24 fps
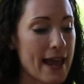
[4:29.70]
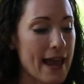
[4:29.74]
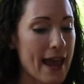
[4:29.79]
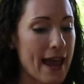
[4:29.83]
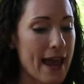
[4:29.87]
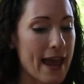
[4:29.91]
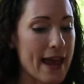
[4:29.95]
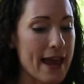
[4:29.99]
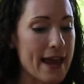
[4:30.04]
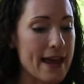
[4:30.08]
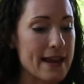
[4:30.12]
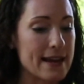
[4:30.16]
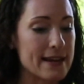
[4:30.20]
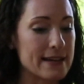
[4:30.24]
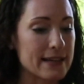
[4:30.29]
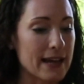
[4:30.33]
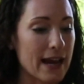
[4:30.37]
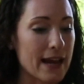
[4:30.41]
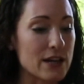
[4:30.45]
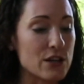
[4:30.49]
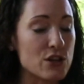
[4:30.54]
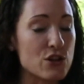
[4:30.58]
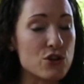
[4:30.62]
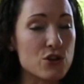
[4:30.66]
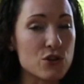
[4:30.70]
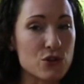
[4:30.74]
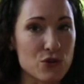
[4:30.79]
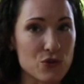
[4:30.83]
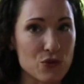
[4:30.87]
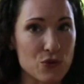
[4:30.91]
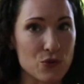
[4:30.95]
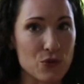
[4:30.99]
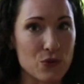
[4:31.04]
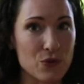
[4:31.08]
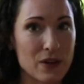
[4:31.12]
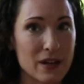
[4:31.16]
And I
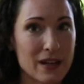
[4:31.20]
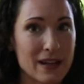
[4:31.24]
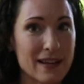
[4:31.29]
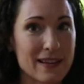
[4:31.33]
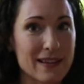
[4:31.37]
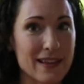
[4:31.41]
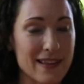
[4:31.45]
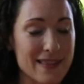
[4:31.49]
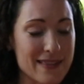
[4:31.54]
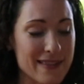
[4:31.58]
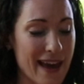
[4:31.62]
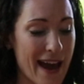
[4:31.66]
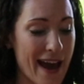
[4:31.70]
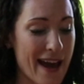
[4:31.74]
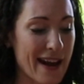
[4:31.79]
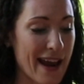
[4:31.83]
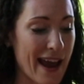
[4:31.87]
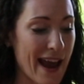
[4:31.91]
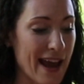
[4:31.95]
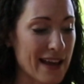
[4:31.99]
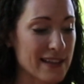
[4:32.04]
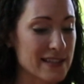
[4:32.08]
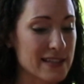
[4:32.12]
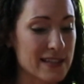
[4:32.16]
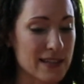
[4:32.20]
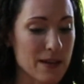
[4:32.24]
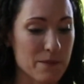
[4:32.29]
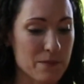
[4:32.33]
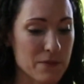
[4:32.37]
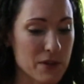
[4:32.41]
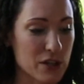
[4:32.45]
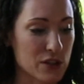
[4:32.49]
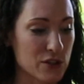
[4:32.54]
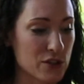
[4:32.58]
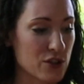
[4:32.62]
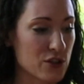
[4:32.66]
knew that that had
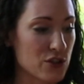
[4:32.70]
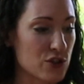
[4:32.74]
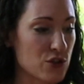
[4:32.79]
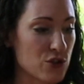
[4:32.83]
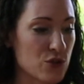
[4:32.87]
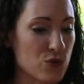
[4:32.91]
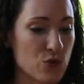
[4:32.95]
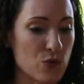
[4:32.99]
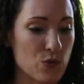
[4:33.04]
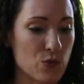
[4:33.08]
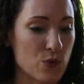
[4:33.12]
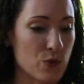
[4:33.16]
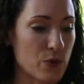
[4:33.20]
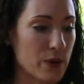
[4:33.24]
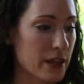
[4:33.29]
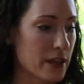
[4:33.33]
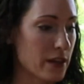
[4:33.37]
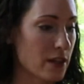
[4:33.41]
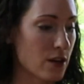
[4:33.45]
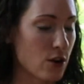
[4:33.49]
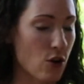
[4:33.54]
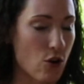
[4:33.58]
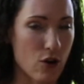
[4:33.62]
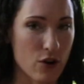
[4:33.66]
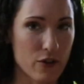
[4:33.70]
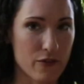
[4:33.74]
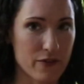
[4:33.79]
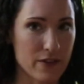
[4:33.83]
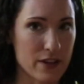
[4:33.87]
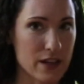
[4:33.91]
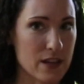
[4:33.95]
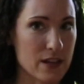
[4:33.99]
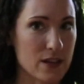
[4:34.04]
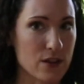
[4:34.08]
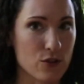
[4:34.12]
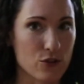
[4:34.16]
something to do with an
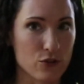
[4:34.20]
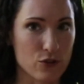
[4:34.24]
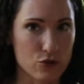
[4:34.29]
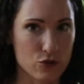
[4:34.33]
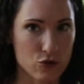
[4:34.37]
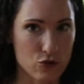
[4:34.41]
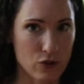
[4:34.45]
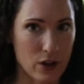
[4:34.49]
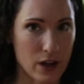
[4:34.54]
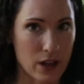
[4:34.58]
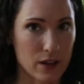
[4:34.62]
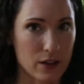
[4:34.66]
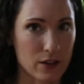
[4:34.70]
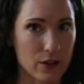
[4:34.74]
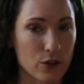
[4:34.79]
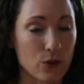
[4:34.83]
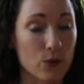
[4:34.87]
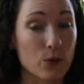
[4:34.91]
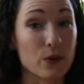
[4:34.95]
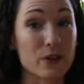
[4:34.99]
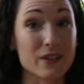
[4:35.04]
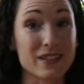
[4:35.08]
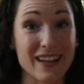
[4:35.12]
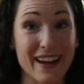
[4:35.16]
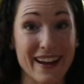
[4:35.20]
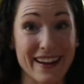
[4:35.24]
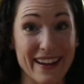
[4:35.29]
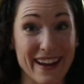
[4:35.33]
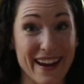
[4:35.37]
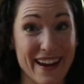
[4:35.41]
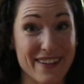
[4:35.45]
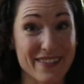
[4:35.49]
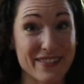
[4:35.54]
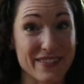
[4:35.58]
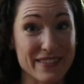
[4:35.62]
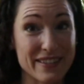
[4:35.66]
RV or a trailer or a tiny
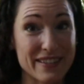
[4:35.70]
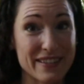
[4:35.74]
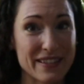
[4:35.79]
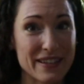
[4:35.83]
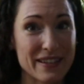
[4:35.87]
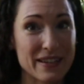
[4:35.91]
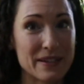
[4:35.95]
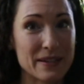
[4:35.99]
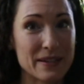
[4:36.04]
house.